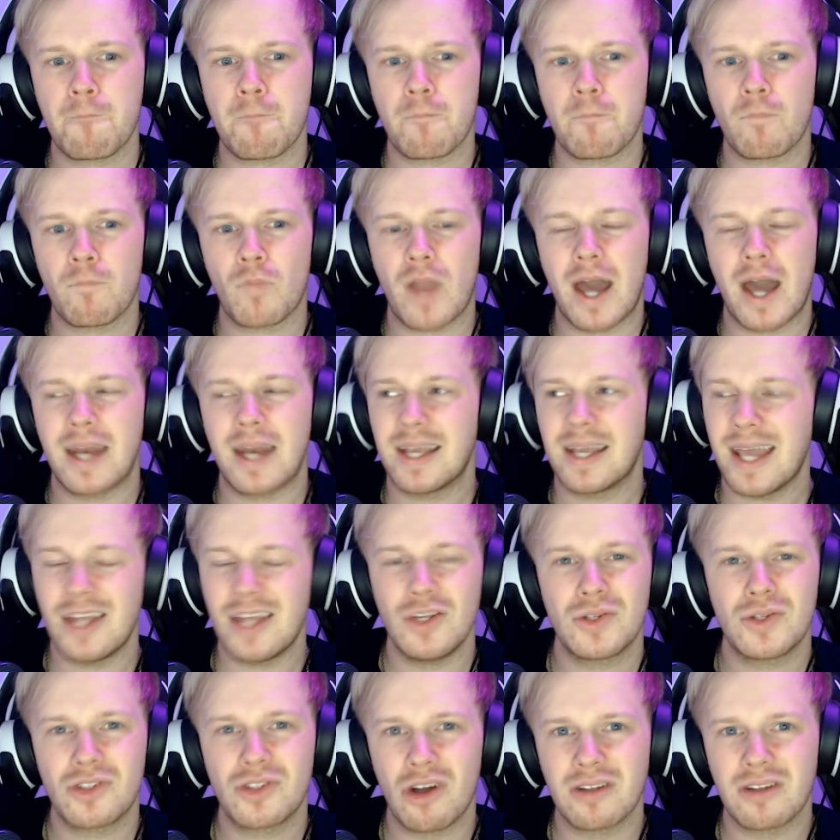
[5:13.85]
And again, you
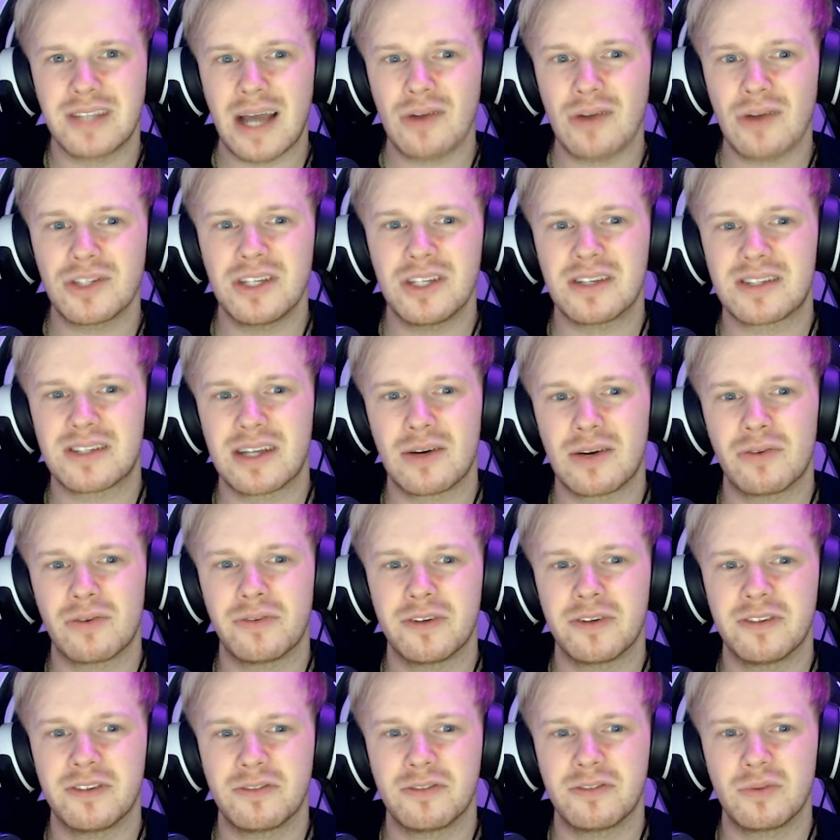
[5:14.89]
start doubting yourself
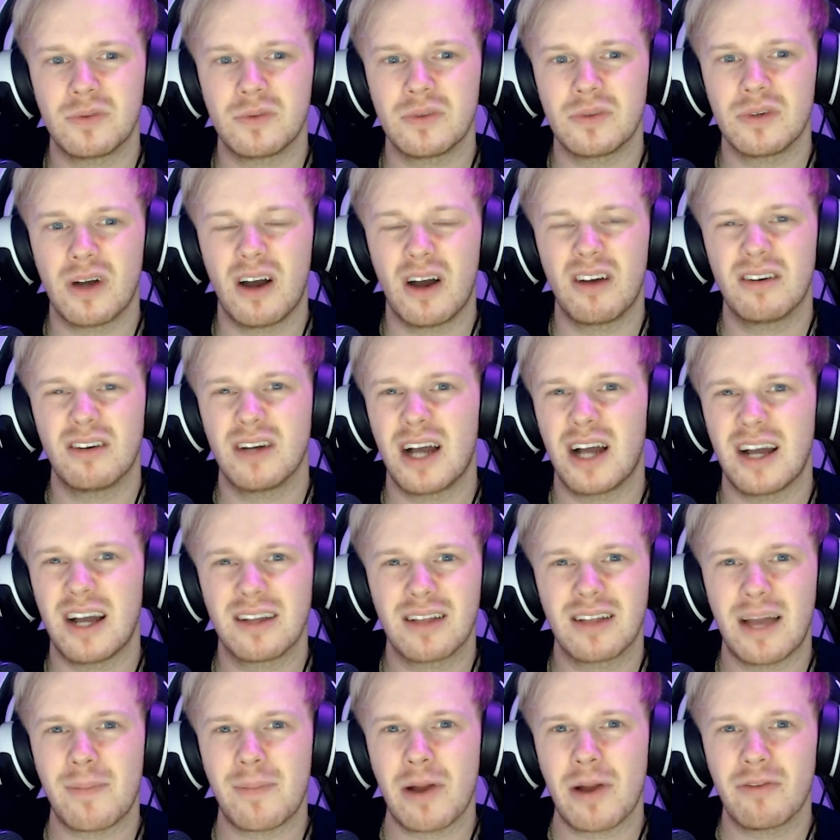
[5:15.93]
of, well,
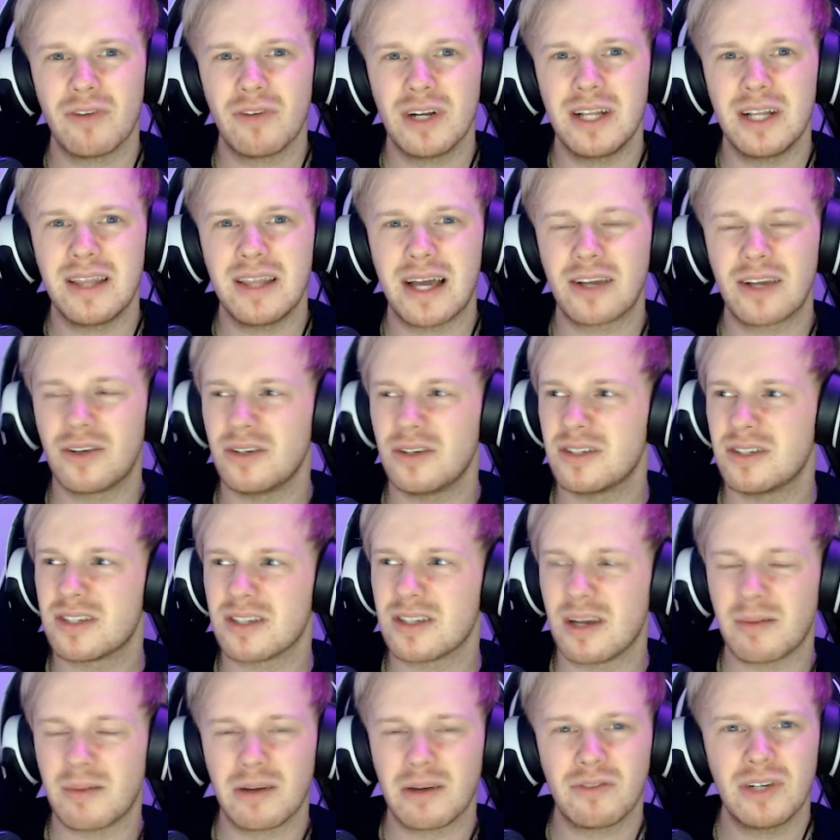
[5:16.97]
am I really that good?
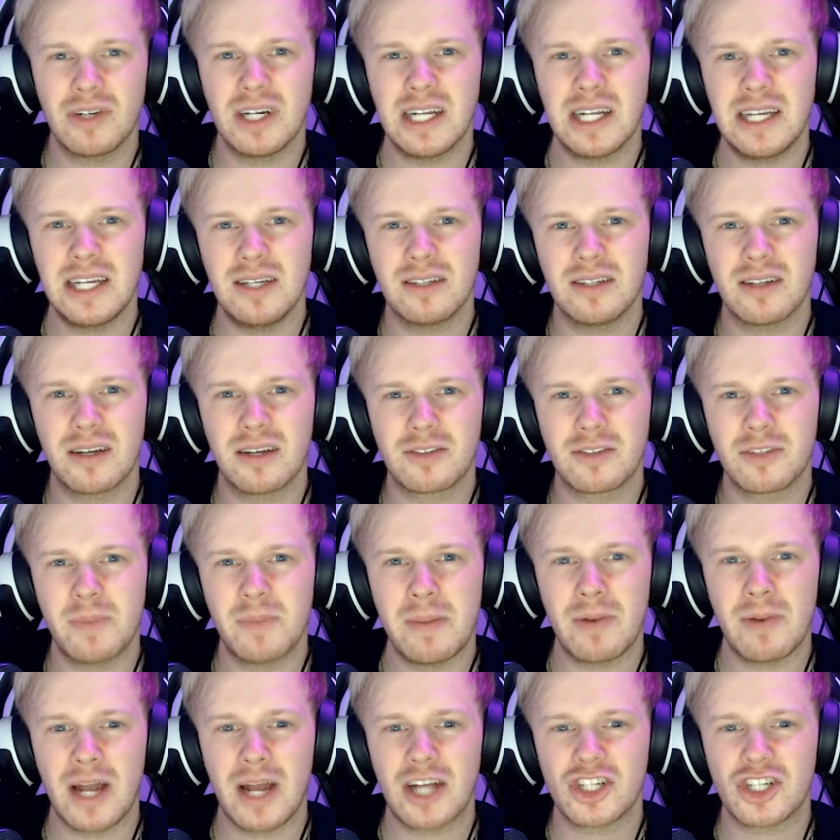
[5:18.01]
Do
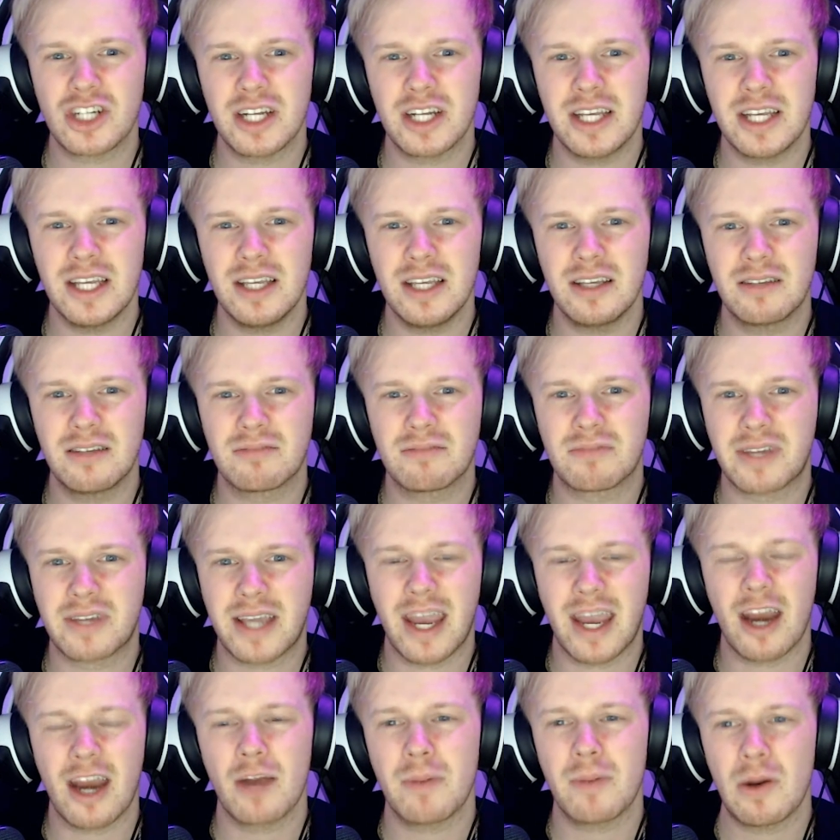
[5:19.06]
people actually
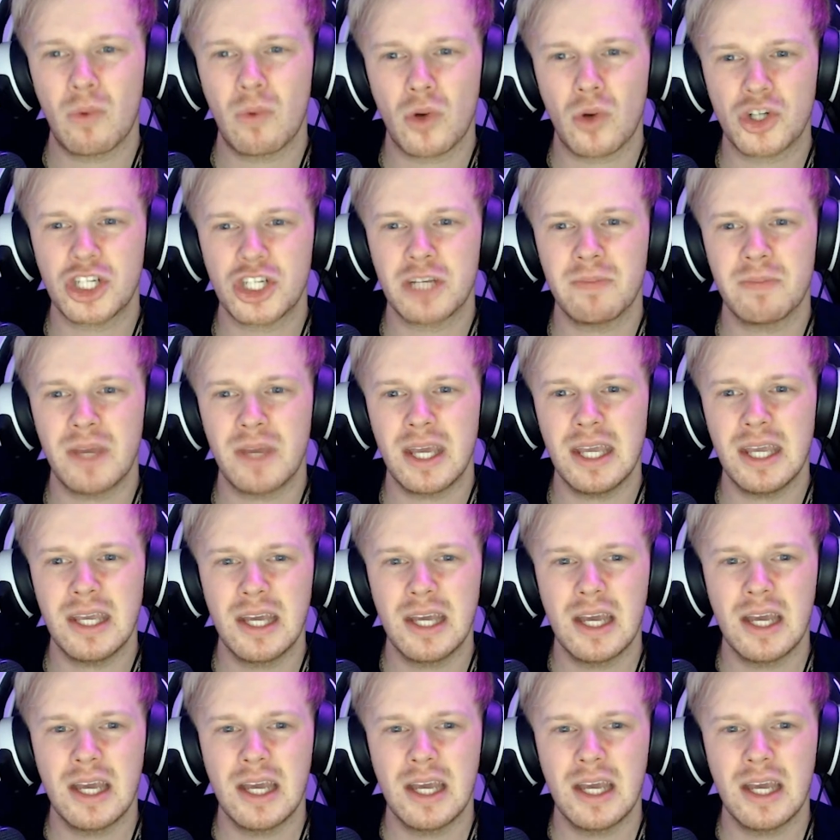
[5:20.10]
care about watching me?